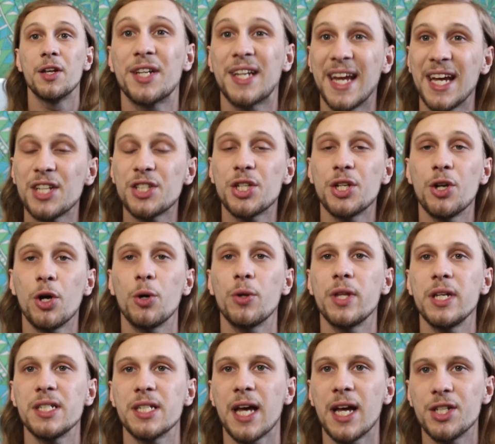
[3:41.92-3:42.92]
get to know
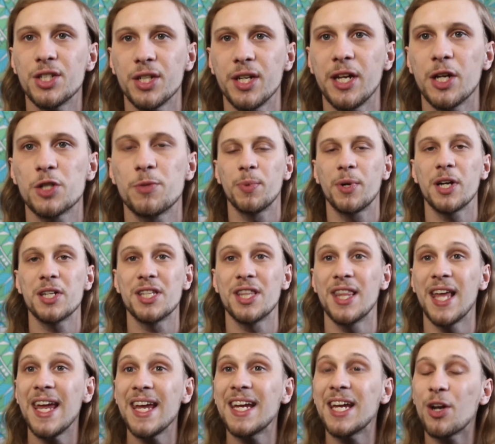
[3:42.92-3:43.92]
these engineers because
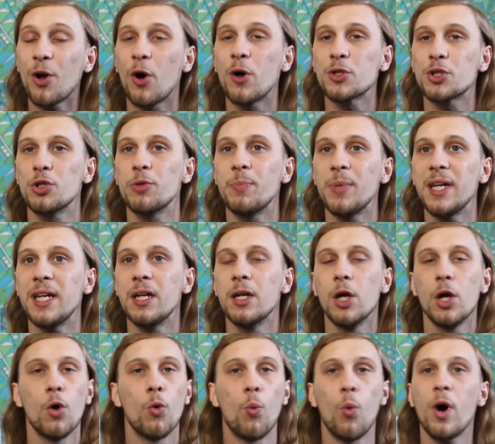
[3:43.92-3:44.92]
they can also be
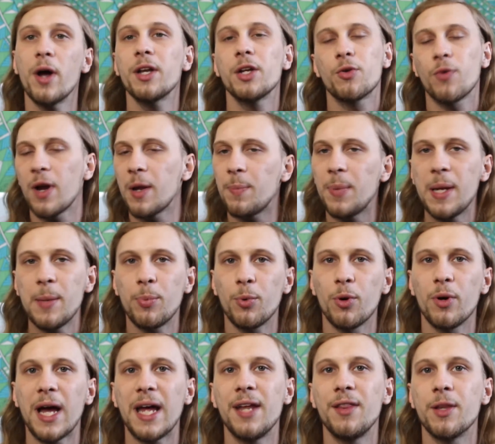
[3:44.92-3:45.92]
one great
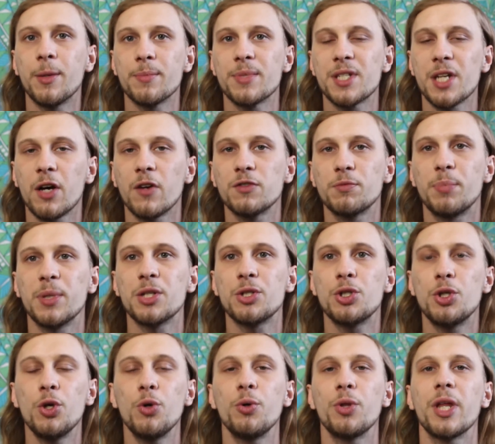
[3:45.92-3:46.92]
people and themselves but
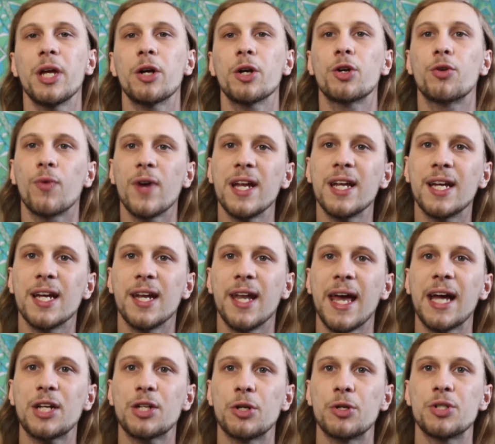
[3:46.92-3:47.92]
two they're great
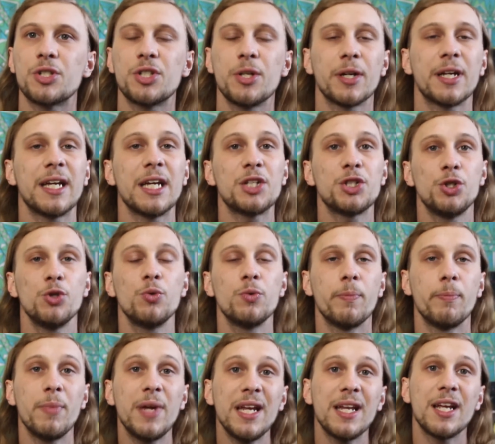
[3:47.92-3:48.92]
connectors to get you
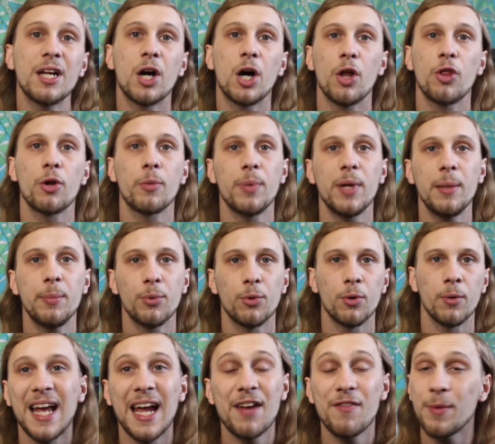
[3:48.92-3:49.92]
meeting other
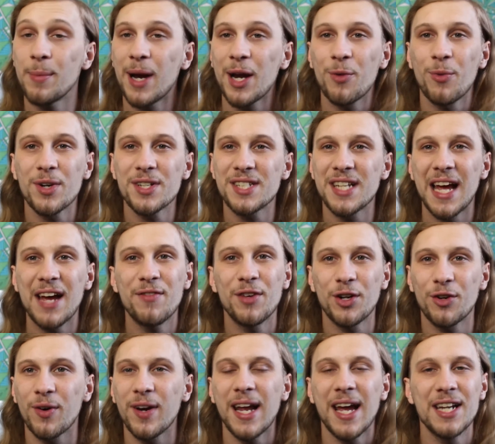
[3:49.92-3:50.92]
people everybody wants to have a
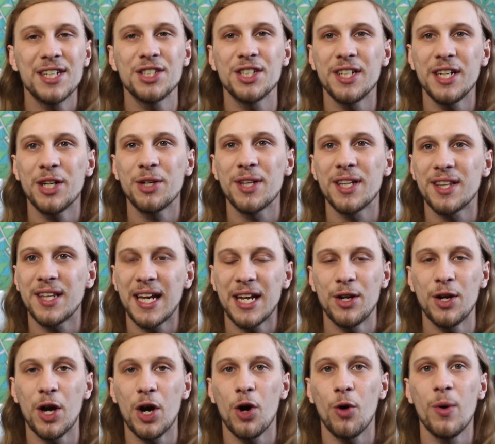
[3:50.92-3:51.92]
great engineer that they
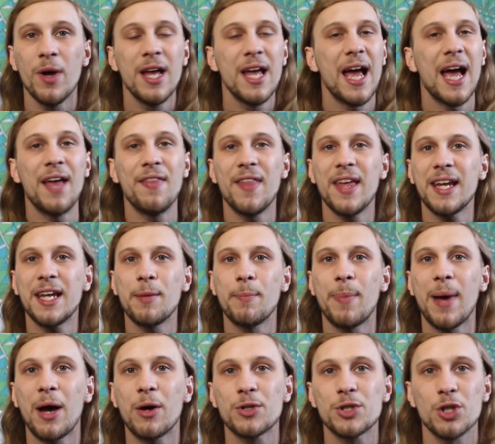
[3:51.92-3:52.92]
know and they can
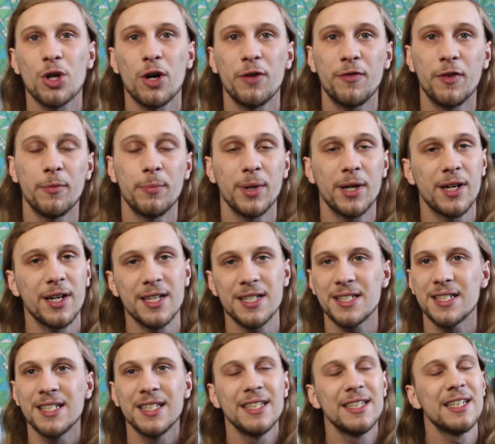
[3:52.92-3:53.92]
bounce off of
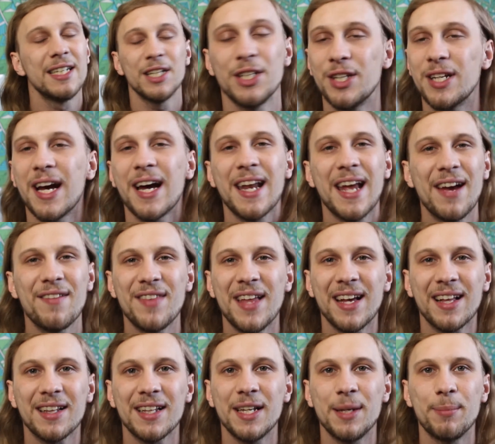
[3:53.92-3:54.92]
because you got to have
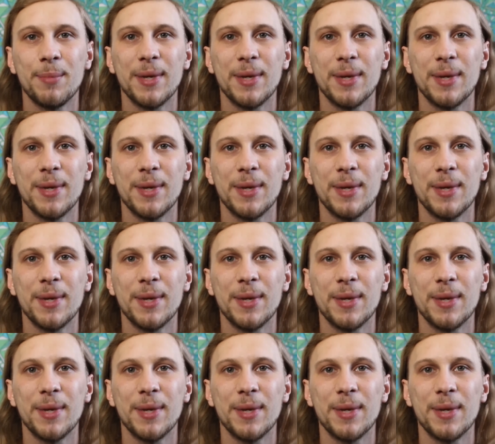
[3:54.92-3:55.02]
that clean